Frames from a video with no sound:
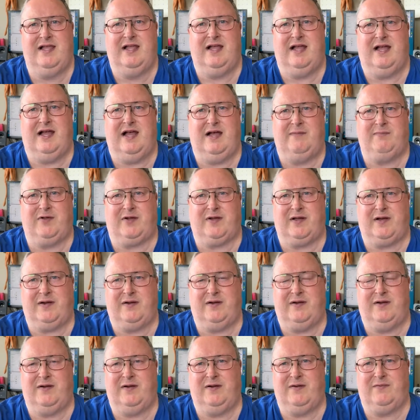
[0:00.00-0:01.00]
I'm not going
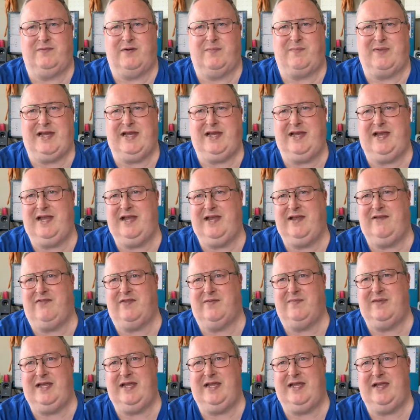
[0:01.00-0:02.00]
to repeat any of
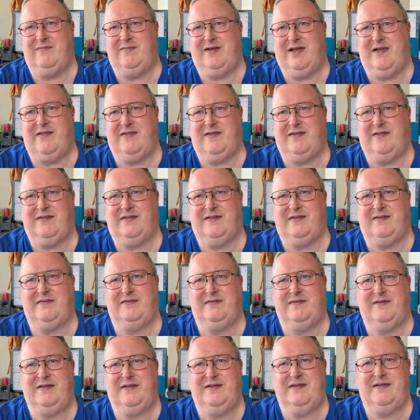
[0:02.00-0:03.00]
them here, but
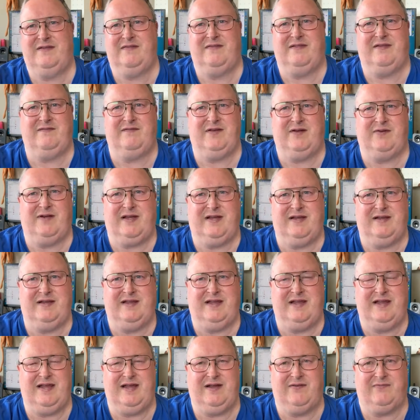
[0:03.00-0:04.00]
they're very
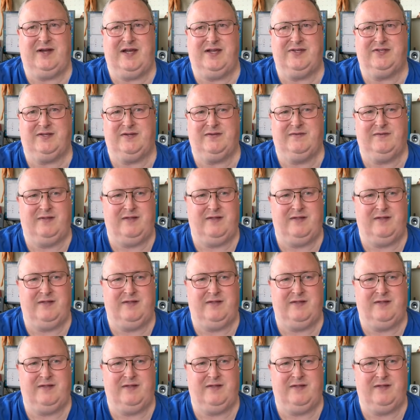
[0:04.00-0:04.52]
hair-raising.